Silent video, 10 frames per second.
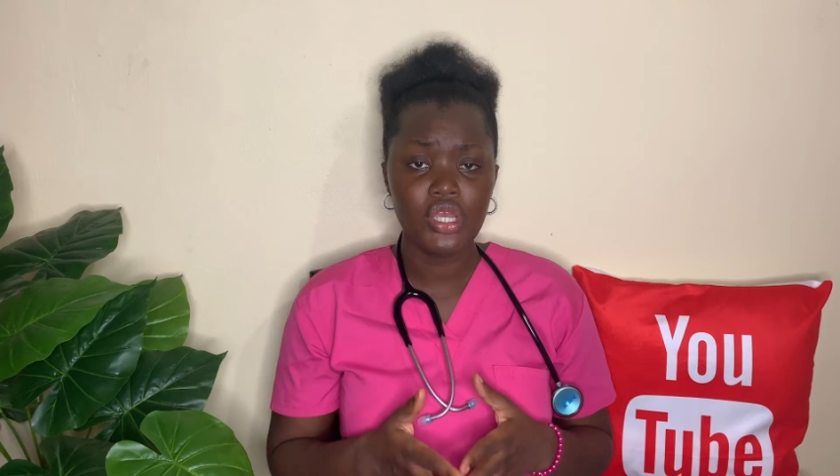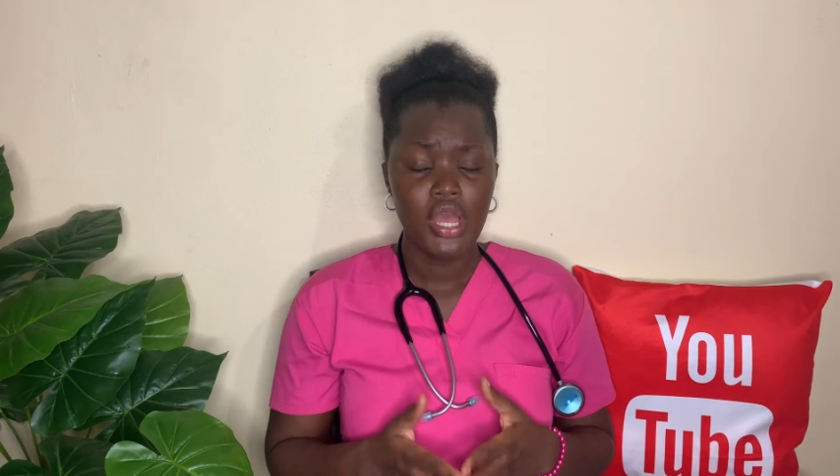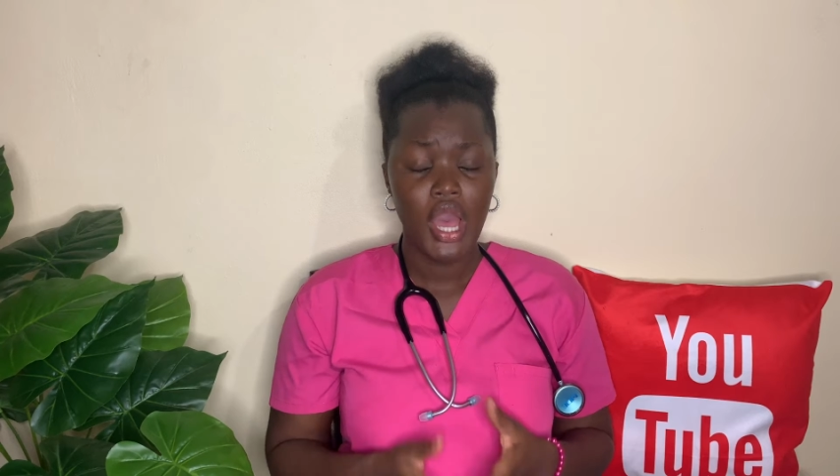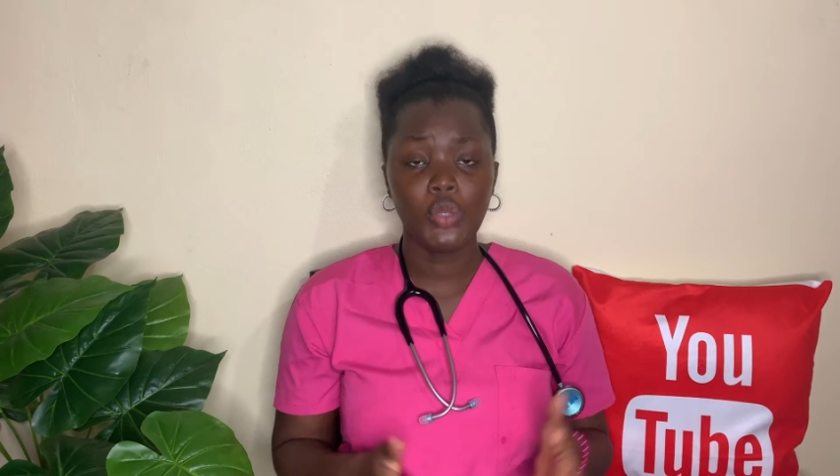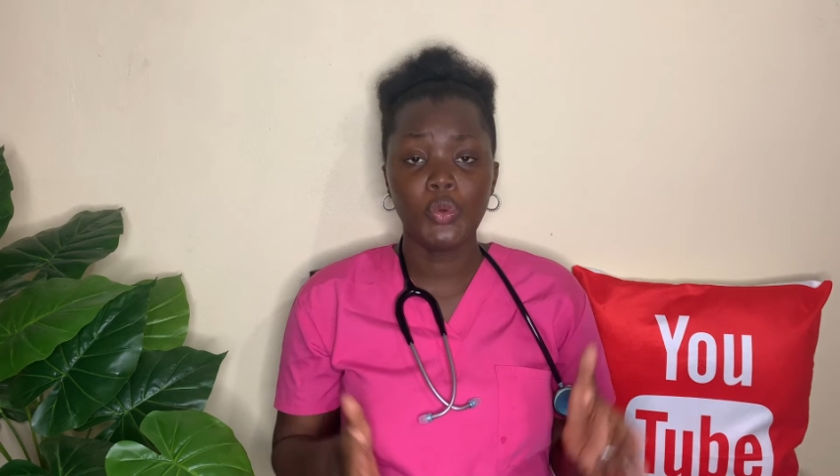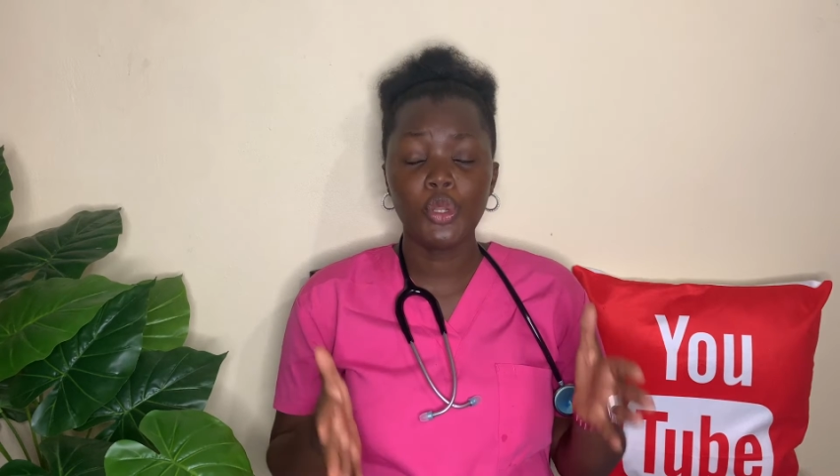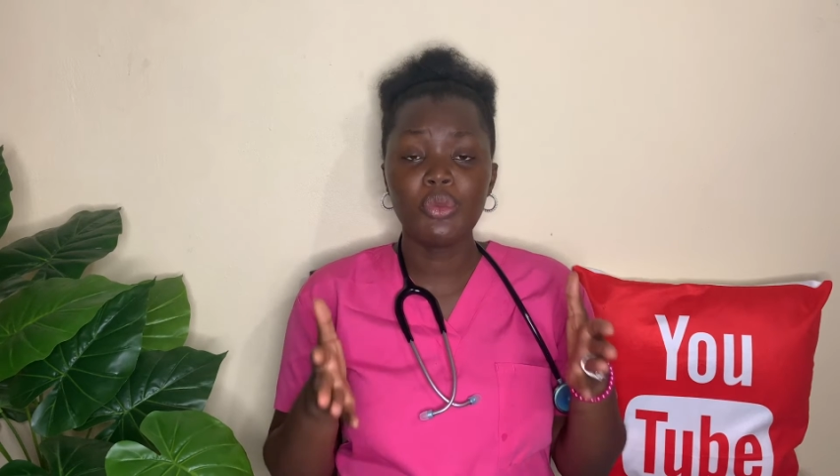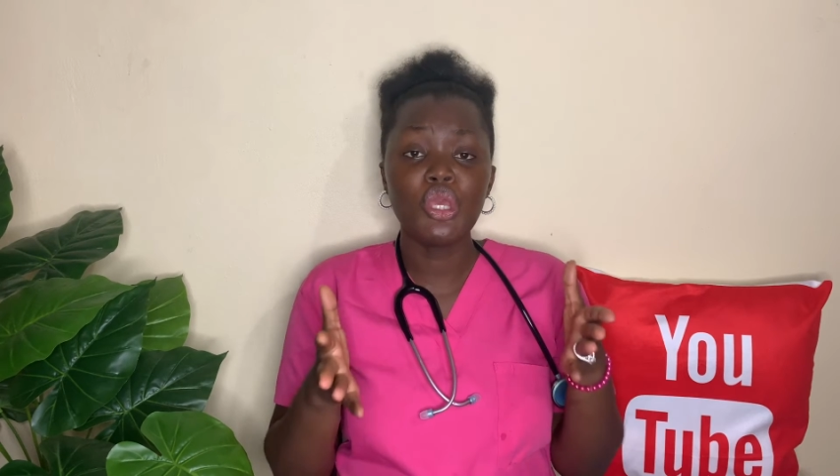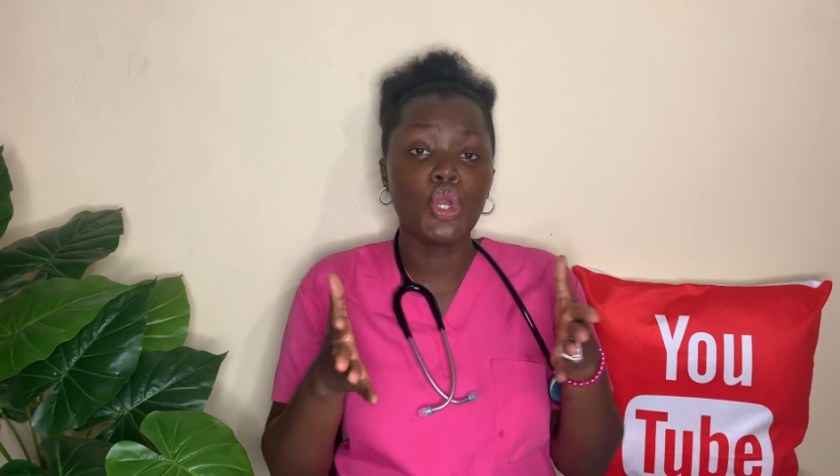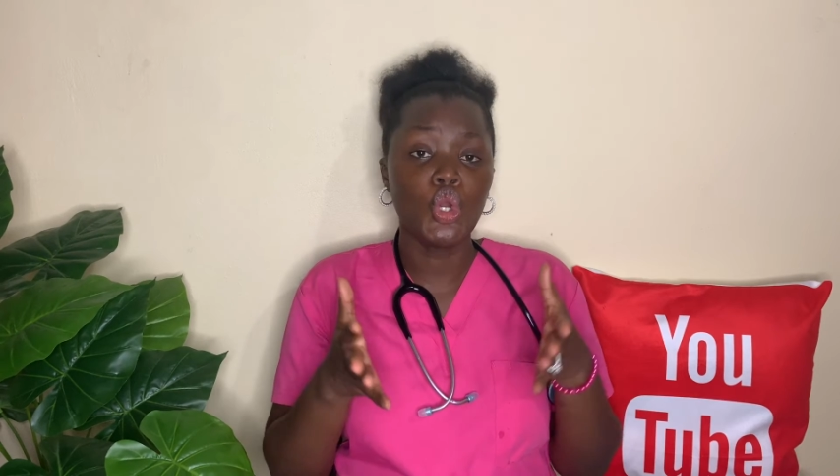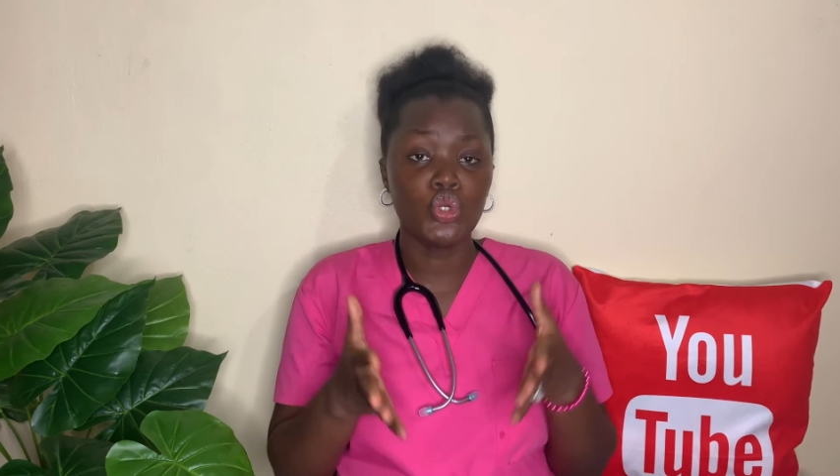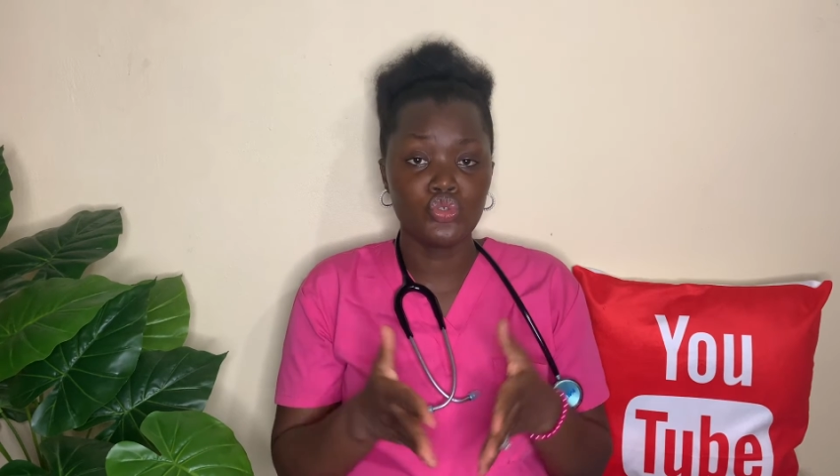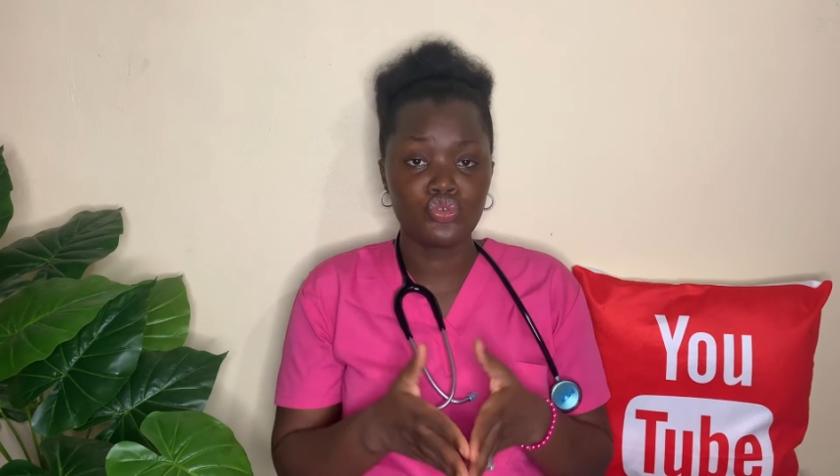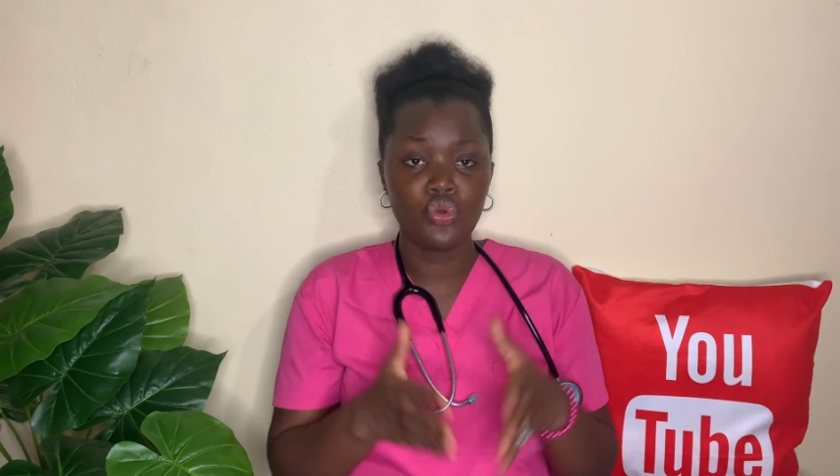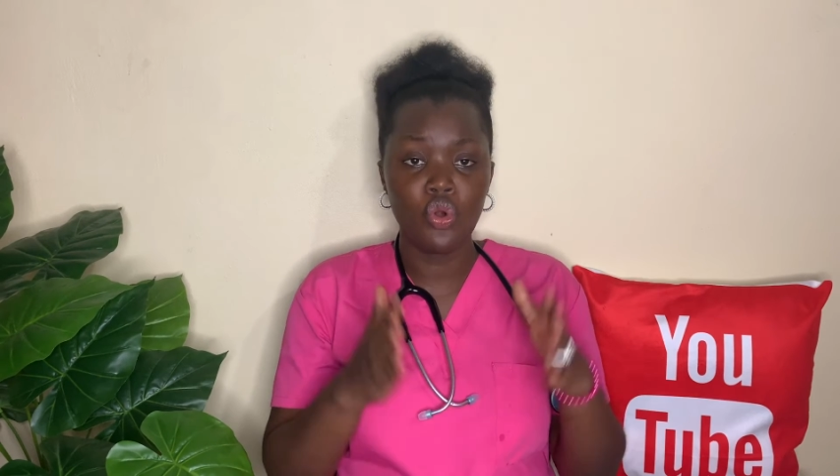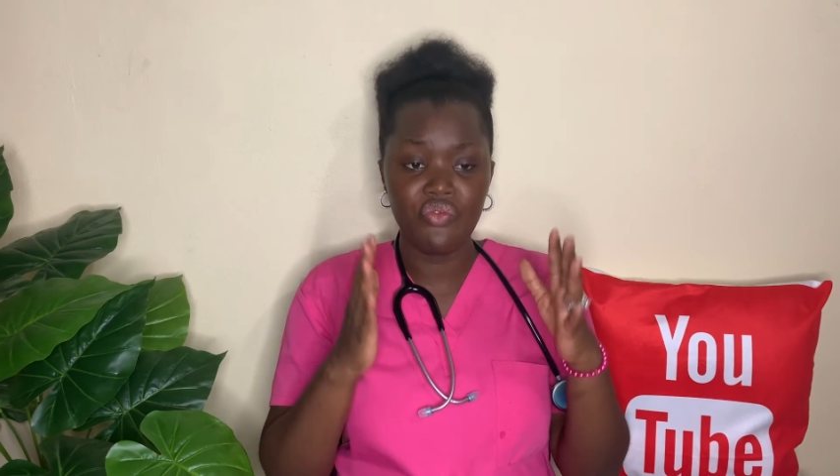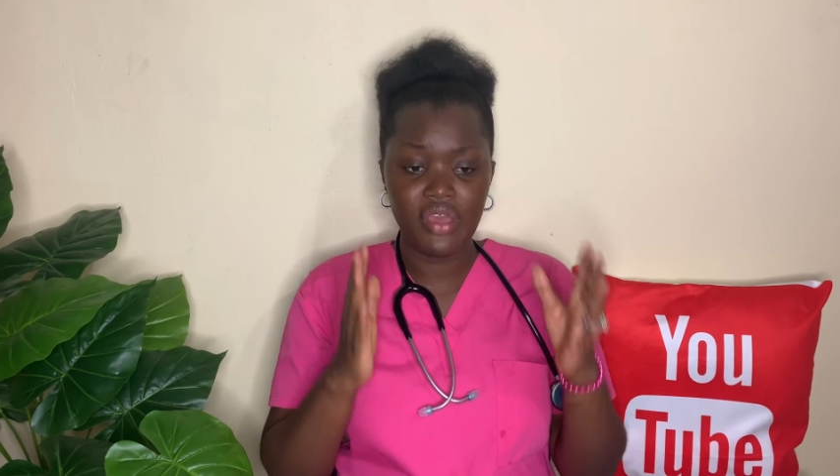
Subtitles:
and you want to be in control of